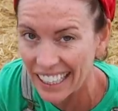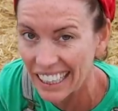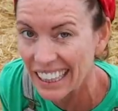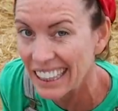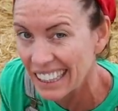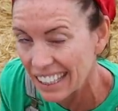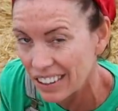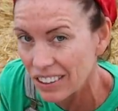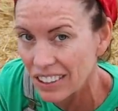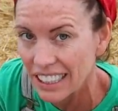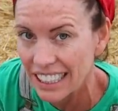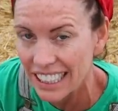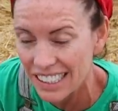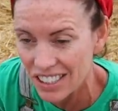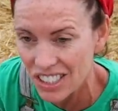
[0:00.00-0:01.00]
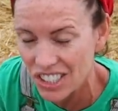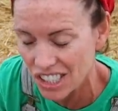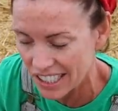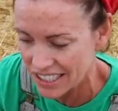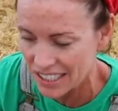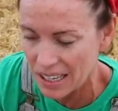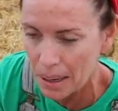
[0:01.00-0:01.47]
It literally is
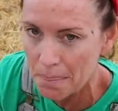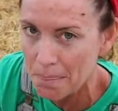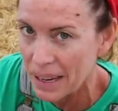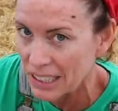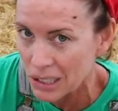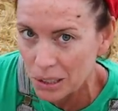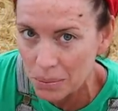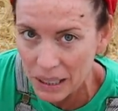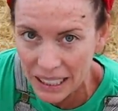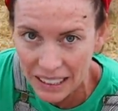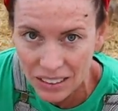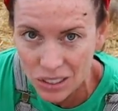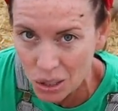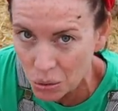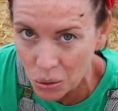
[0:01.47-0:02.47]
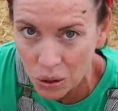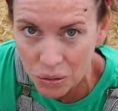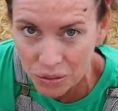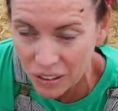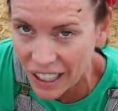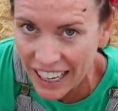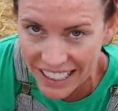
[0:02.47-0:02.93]
just a measurement tool
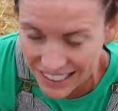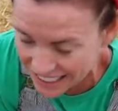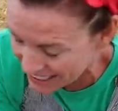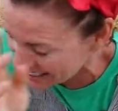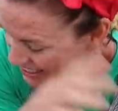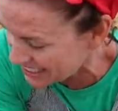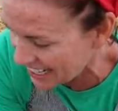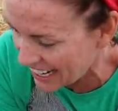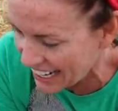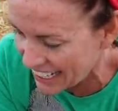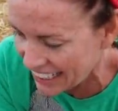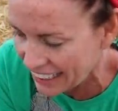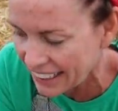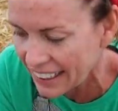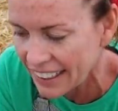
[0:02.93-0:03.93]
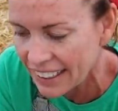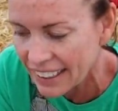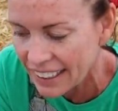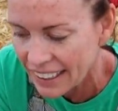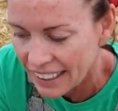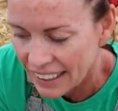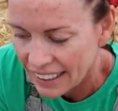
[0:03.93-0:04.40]
for us to say,
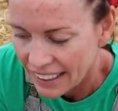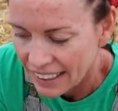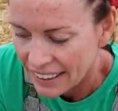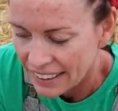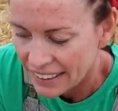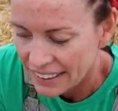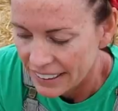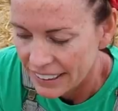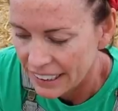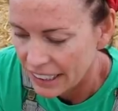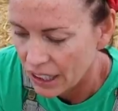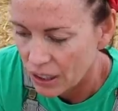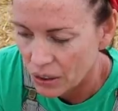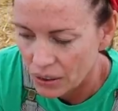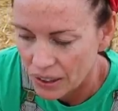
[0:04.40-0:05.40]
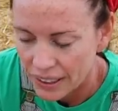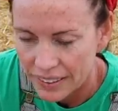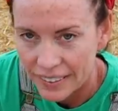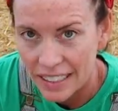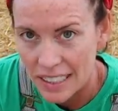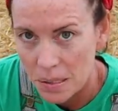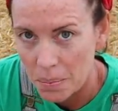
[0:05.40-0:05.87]
you know,
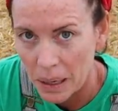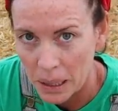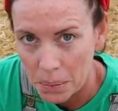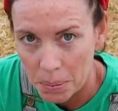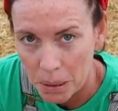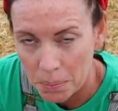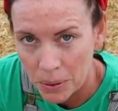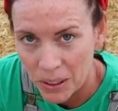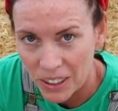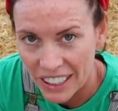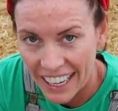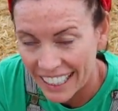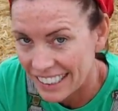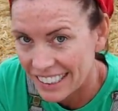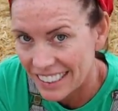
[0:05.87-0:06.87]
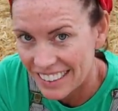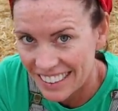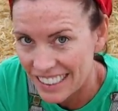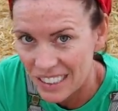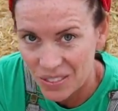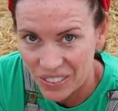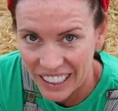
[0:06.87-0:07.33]
this many people liked
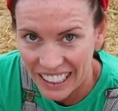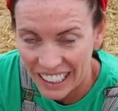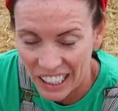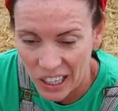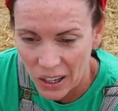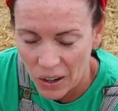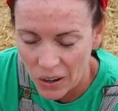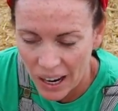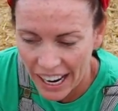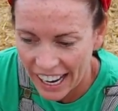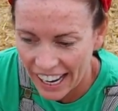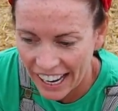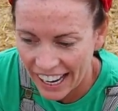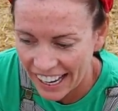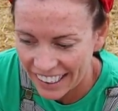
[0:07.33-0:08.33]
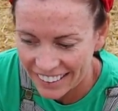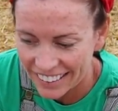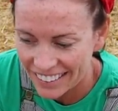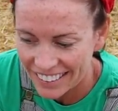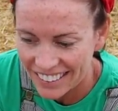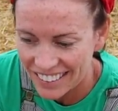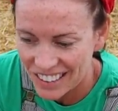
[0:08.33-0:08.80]
this video and
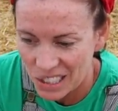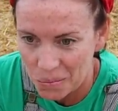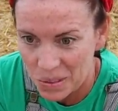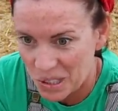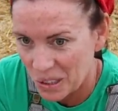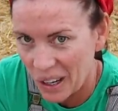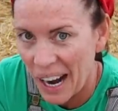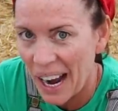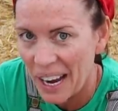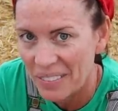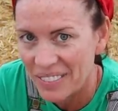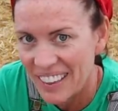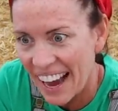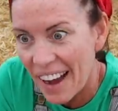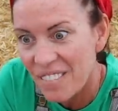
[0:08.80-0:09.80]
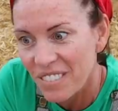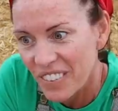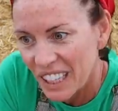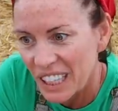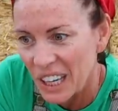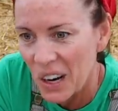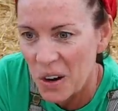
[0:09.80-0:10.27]
subscribed. That
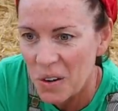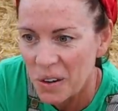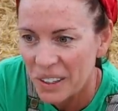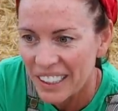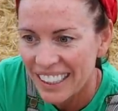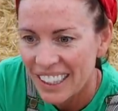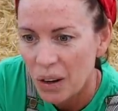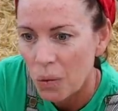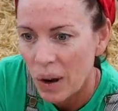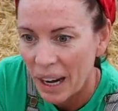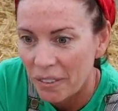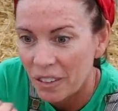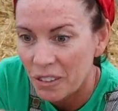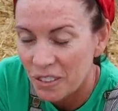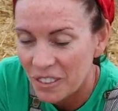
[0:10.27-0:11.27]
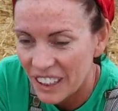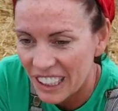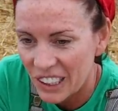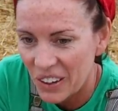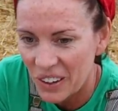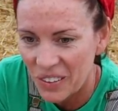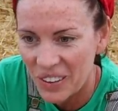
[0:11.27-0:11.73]
video, whatever
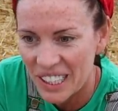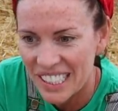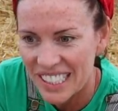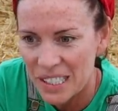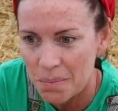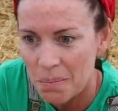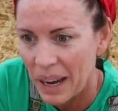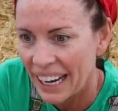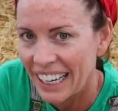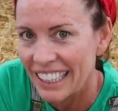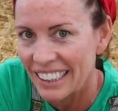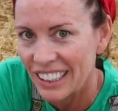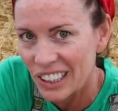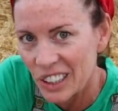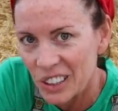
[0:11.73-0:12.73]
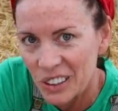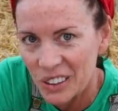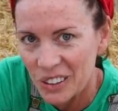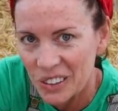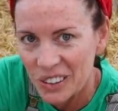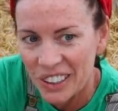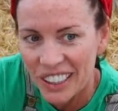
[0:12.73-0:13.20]
video it was, made
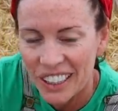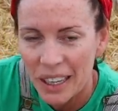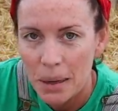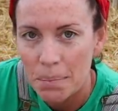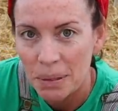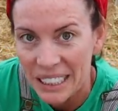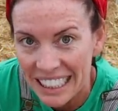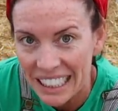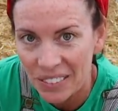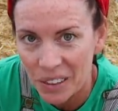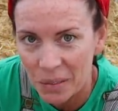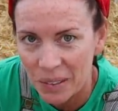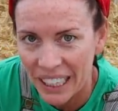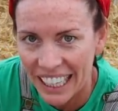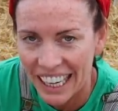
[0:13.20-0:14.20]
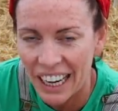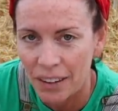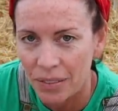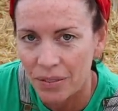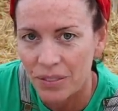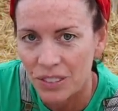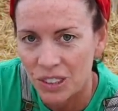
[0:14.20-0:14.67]
you believe in me enough
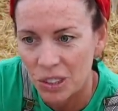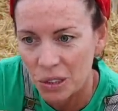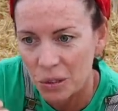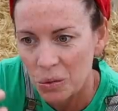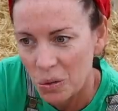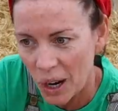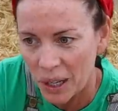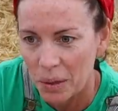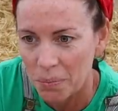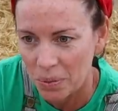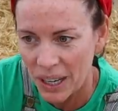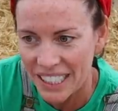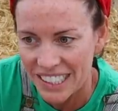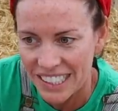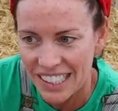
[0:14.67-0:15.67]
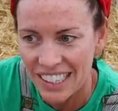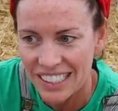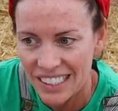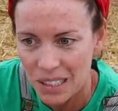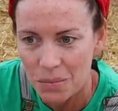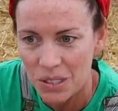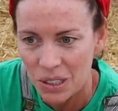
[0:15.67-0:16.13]
to want to press a
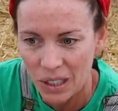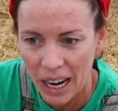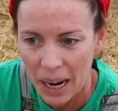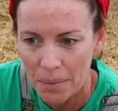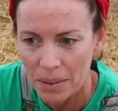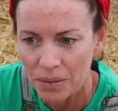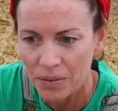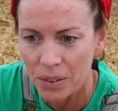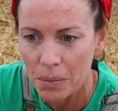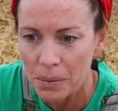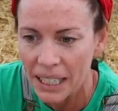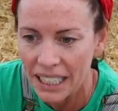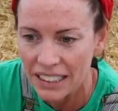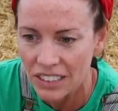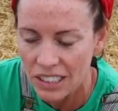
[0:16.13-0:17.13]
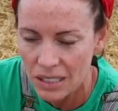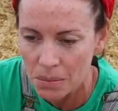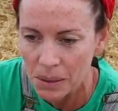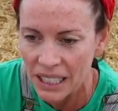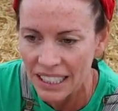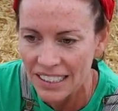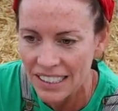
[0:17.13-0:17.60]
subscribe. And for me, it just
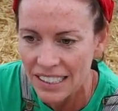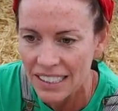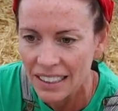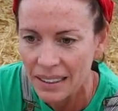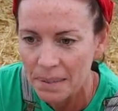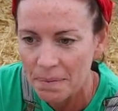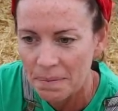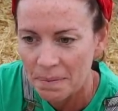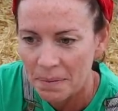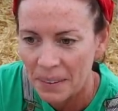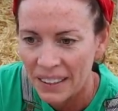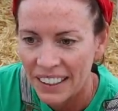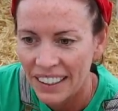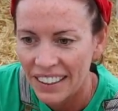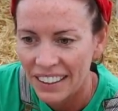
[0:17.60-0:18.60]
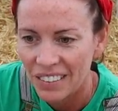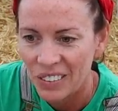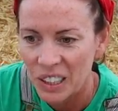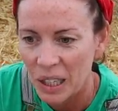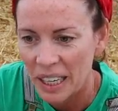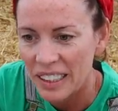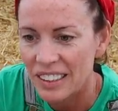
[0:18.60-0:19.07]
means
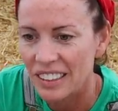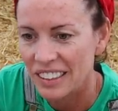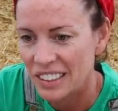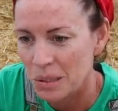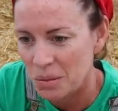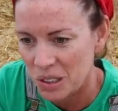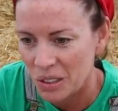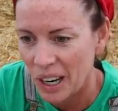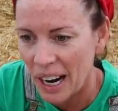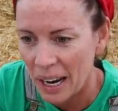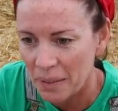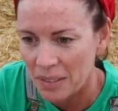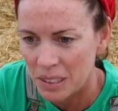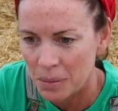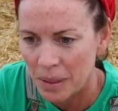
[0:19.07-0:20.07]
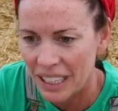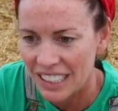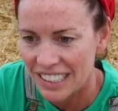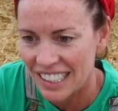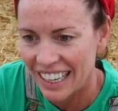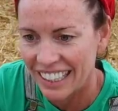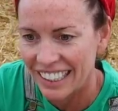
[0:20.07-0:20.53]
when you hit subscribe to me,
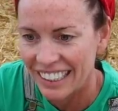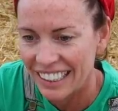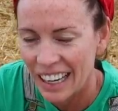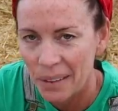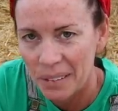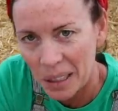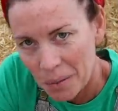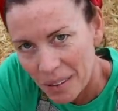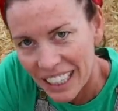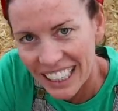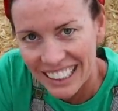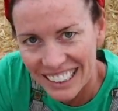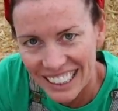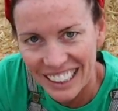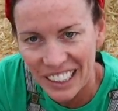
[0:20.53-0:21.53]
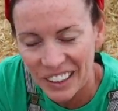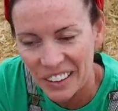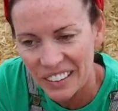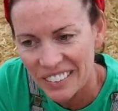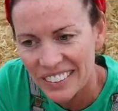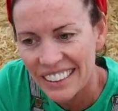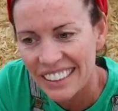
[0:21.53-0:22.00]
it's like, I'm committing to you.